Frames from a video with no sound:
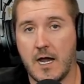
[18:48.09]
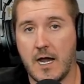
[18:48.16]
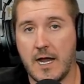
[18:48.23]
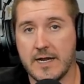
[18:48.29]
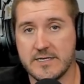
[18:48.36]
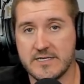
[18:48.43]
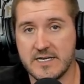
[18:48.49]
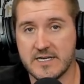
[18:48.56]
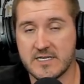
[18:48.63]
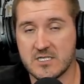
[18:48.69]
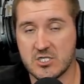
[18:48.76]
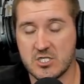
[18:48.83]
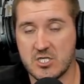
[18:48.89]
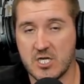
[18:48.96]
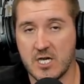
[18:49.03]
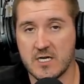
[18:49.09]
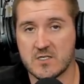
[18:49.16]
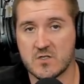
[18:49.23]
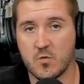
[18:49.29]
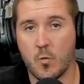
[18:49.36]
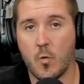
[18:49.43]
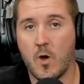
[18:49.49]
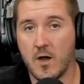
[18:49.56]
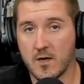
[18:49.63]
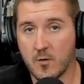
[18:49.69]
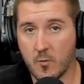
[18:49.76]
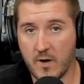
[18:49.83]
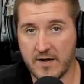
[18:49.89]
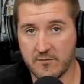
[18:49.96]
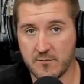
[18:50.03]
I didn't just walk
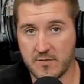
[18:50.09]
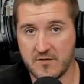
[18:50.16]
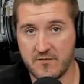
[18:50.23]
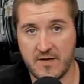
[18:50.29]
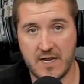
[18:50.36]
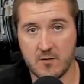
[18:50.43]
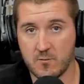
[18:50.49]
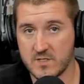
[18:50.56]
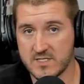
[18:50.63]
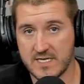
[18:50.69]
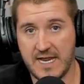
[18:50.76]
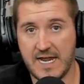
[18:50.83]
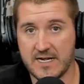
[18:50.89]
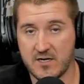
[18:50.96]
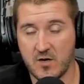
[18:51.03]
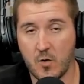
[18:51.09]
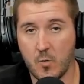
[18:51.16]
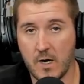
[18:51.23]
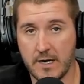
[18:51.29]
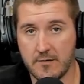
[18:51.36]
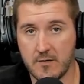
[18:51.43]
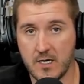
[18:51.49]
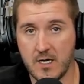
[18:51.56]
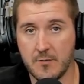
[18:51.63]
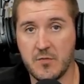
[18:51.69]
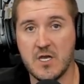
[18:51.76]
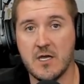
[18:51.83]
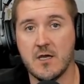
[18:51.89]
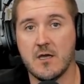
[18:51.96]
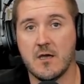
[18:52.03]
away from the fan once I had it all wired up.
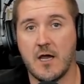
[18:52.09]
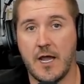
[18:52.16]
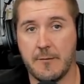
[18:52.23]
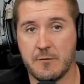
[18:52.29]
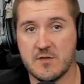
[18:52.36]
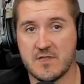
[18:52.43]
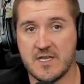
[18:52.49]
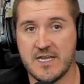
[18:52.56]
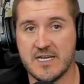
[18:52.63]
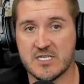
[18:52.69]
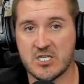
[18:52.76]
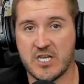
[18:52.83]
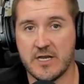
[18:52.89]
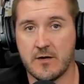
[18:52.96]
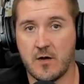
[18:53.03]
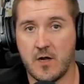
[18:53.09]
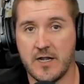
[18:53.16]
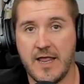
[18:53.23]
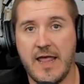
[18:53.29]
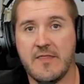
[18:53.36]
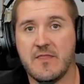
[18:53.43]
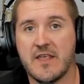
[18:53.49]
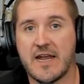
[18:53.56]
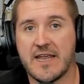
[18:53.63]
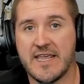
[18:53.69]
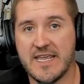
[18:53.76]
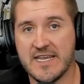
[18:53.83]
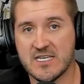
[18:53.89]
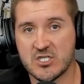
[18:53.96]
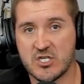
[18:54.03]
I put the hinge kit on and then I
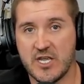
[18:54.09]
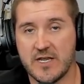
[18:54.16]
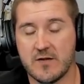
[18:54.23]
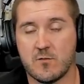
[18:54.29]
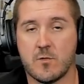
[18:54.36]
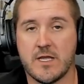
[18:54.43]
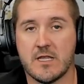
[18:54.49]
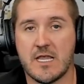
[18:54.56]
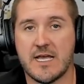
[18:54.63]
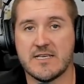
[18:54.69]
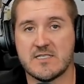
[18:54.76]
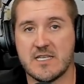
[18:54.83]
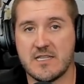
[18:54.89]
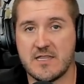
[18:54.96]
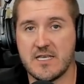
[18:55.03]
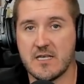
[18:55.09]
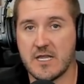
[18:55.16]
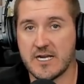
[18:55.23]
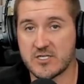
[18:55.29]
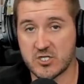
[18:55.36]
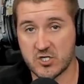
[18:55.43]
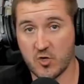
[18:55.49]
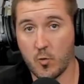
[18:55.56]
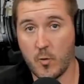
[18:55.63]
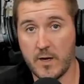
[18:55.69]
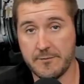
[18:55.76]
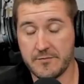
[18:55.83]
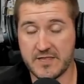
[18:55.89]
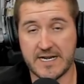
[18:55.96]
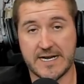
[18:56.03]
hinged it and realized that the electrical
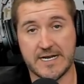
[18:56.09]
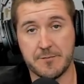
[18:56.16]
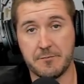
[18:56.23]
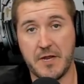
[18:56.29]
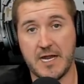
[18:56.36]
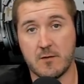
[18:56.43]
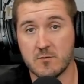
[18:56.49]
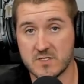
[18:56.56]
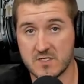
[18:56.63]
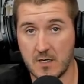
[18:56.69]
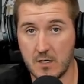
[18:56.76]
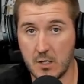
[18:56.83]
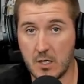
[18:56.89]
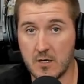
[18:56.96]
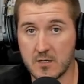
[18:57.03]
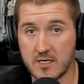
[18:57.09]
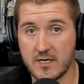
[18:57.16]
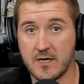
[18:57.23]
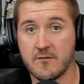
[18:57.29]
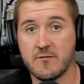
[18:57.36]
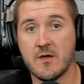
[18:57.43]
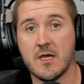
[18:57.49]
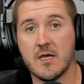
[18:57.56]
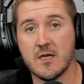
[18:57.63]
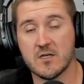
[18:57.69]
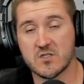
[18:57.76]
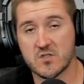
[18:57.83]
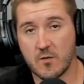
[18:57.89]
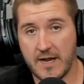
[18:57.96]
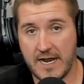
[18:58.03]
whip that I had made was not long enough.
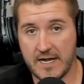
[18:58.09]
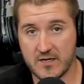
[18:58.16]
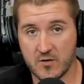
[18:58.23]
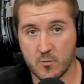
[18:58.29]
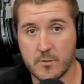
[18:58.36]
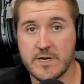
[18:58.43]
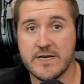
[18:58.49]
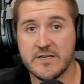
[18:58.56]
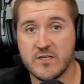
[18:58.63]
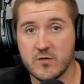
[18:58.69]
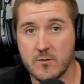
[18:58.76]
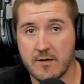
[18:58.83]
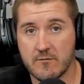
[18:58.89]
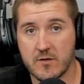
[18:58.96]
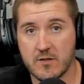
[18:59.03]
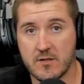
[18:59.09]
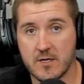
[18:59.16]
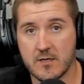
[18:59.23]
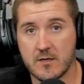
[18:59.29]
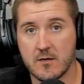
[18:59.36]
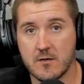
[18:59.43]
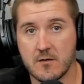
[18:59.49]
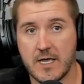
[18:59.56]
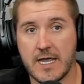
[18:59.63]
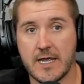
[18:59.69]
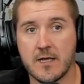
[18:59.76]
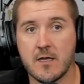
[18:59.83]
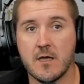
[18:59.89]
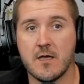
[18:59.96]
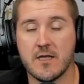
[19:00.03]
So I had to redo everything. Okay.